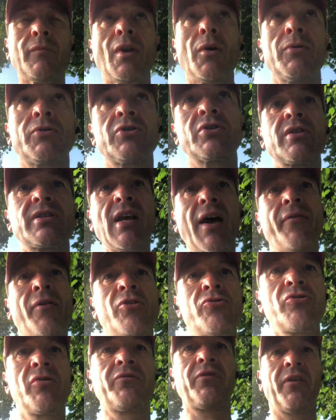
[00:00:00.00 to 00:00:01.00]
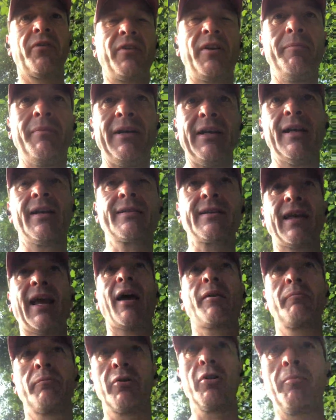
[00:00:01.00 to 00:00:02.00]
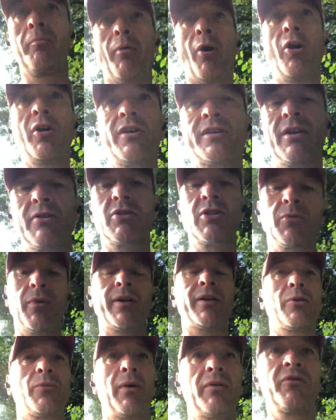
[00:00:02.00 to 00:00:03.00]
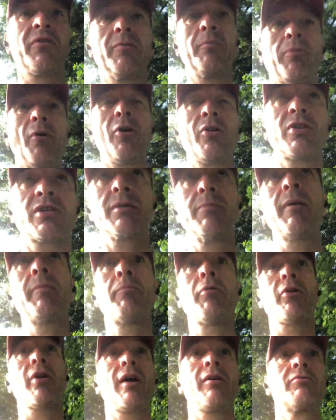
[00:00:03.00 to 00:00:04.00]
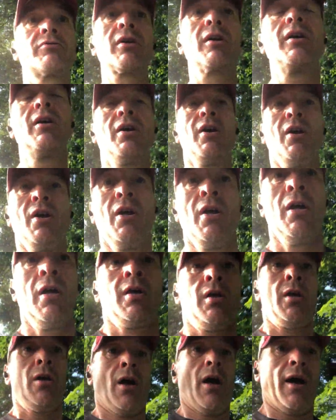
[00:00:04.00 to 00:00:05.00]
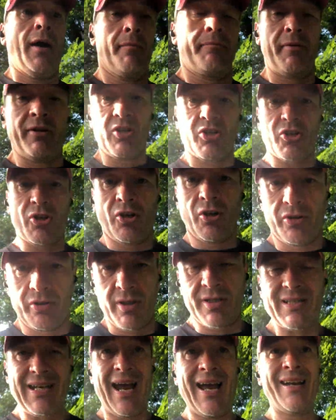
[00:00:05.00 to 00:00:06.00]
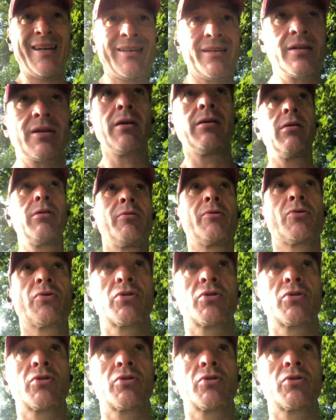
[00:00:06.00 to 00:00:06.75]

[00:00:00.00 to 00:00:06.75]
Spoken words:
which is 750 metres. They hadn't put the boys out, so we had to wait for the boys to be put out. Being stood on the sand, which